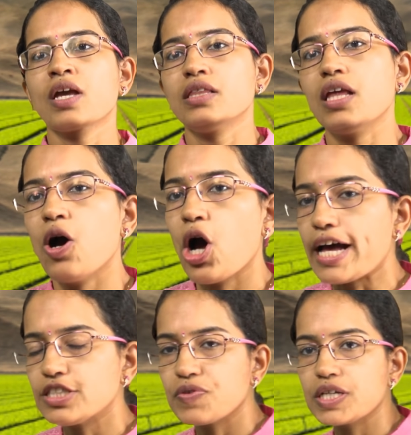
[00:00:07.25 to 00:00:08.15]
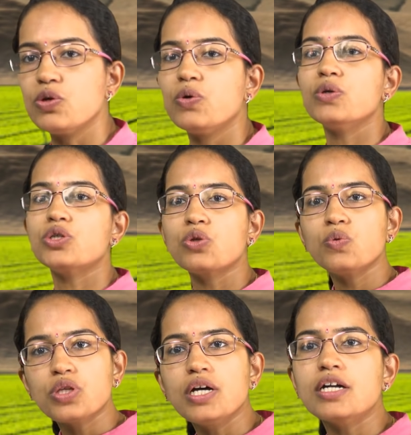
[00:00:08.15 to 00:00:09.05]
Now as we know,
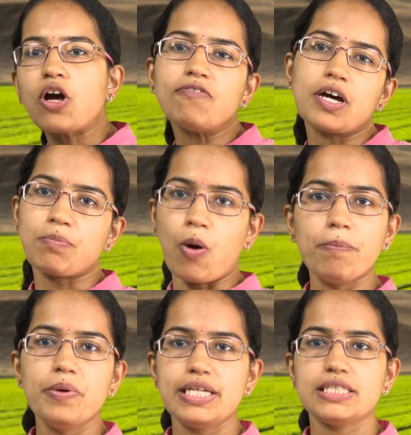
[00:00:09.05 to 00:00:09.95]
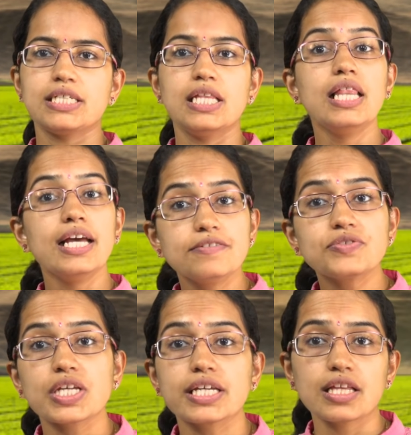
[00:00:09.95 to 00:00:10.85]
two-thirds of our population
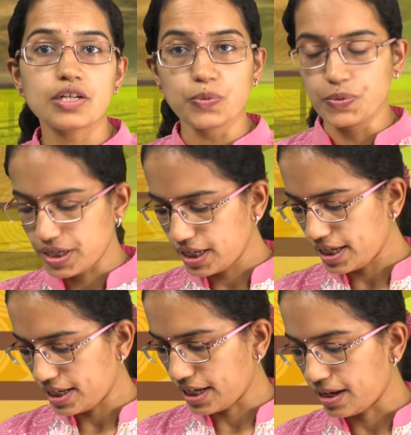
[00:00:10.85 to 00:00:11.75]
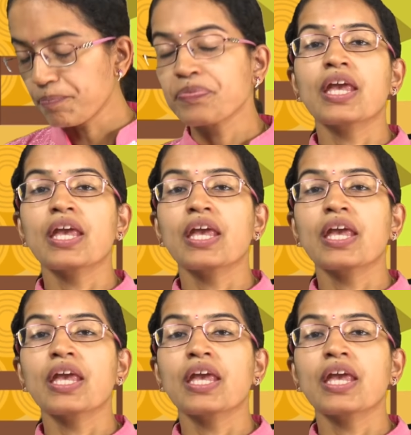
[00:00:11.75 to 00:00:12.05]
lives in the rural area.